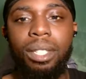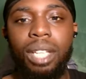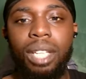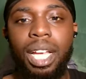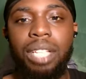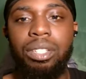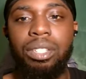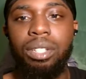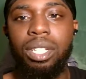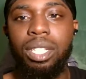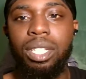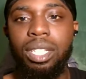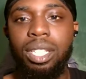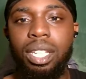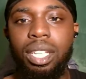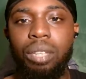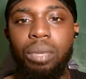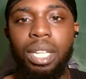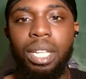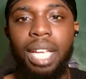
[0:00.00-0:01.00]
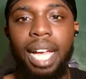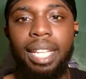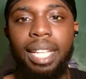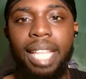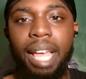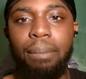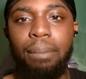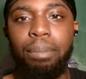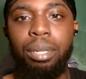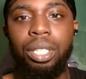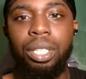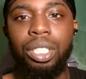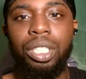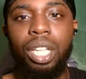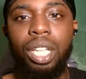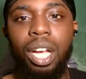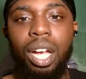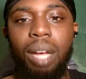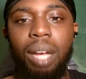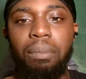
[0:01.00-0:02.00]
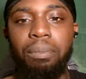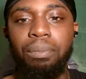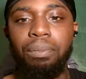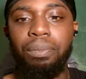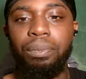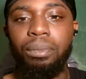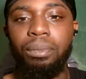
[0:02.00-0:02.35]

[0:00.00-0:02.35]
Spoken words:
as you can see, we got that push up